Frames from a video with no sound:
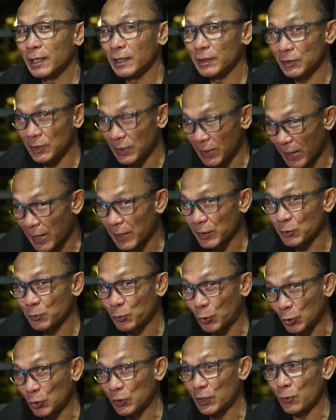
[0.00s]

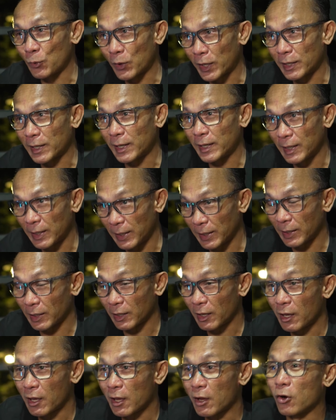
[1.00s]
CS43198.
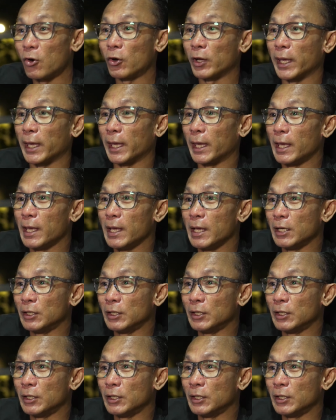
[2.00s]
Okay,